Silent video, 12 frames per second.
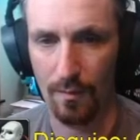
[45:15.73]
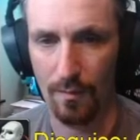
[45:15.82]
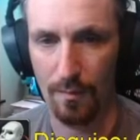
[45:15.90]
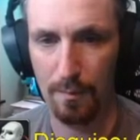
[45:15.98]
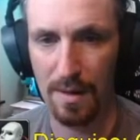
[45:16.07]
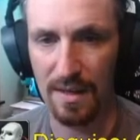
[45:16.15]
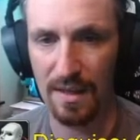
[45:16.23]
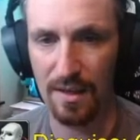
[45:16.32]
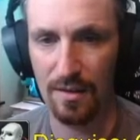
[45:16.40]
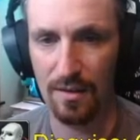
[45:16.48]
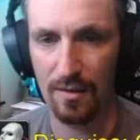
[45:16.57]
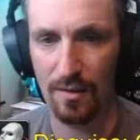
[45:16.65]

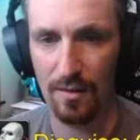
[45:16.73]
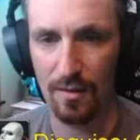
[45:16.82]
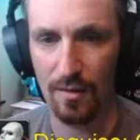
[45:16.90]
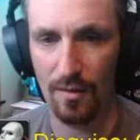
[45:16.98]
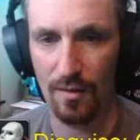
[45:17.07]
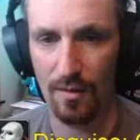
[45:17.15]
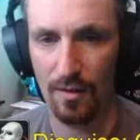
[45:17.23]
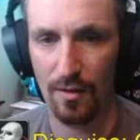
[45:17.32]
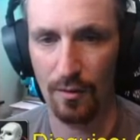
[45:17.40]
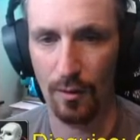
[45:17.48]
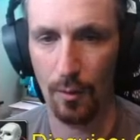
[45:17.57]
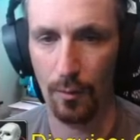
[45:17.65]
making
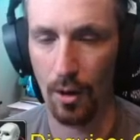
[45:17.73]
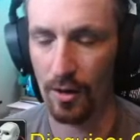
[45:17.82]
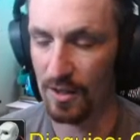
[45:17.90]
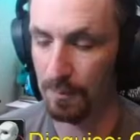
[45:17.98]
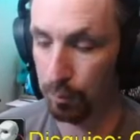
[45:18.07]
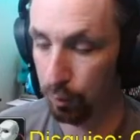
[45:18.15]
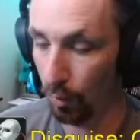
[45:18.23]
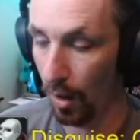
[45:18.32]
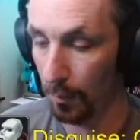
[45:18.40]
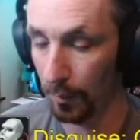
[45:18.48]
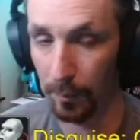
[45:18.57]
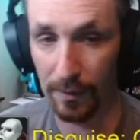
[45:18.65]
your own art's
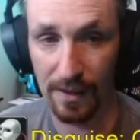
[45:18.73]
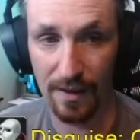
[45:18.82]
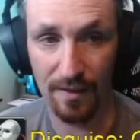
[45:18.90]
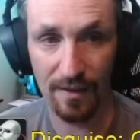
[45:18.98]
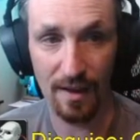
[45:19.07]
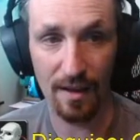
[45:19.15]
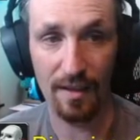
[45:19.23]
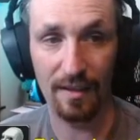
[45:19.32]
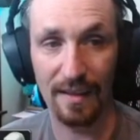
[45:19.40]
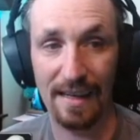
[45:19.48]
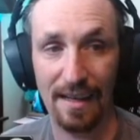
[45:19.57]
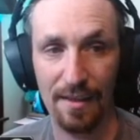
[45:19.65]
probably,
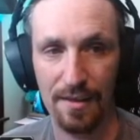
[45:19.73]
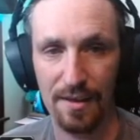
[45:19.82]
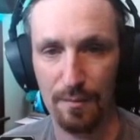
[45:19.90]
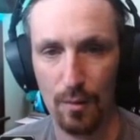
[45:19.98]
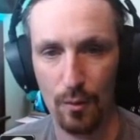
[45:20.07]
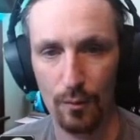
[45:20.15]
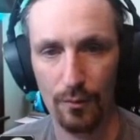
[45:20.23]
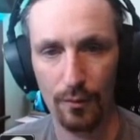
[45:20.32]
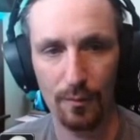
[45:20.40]
the move.